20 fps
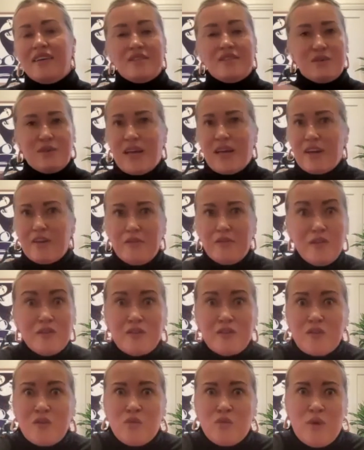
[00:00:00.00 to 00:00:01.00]
So yeah, it
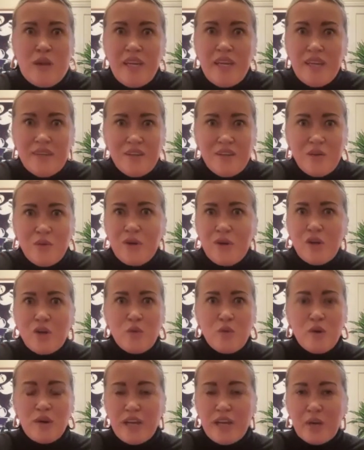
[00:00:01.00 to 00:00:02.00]
feels great when you're
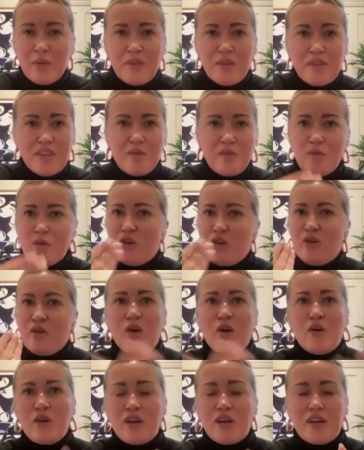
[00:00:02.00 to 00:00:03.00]
working with them or you
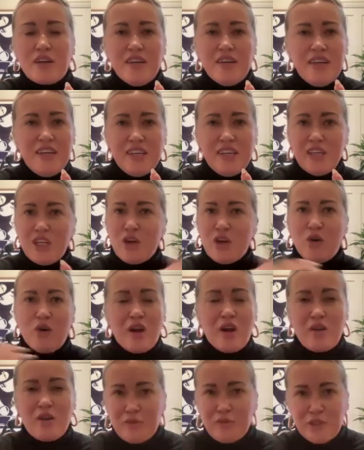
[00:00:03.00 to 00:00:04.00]
go to,
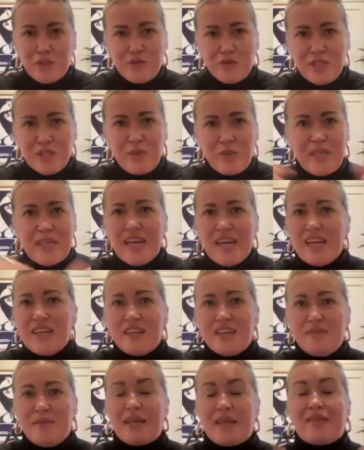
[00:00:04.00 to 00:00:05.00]
a retreat weekend
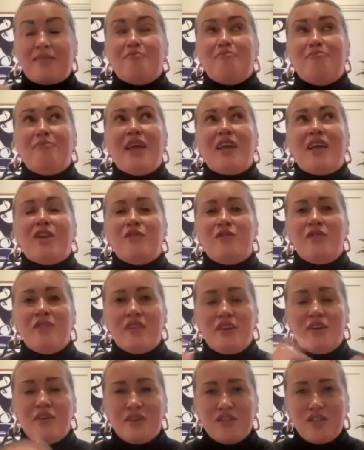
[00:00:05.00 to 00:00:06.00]
and like, man, you feel
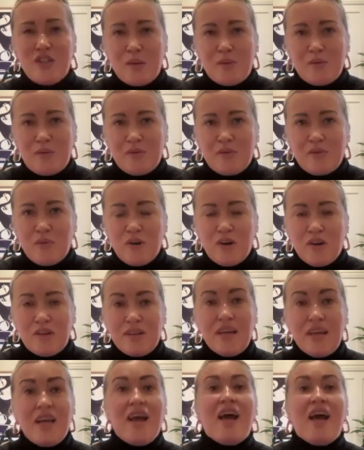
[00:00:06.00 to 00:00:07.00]
like you're on top of the world.